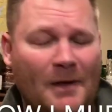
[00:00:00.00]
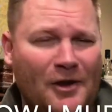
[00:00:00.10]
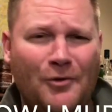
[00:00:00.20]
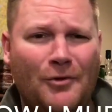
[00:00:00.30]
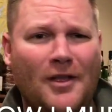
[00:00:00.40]
I mean,
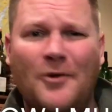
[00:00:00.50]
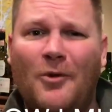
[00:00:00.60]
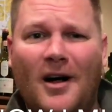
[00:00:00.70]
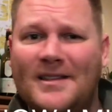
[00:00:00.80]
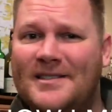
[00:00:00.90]
who really
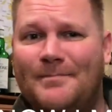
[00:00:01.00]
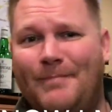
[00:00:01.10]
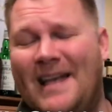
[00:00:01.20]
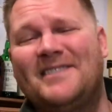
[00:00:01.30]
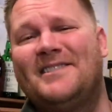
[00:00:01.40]
wants
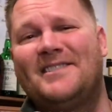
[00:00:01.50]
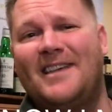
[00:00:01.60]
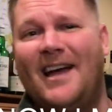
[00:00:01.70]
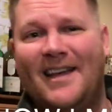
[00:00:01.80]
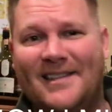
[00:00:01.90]

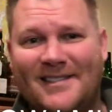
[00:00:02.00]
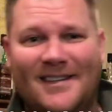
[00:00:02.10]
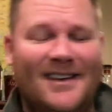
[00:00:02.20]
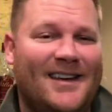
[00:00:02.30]
pesticides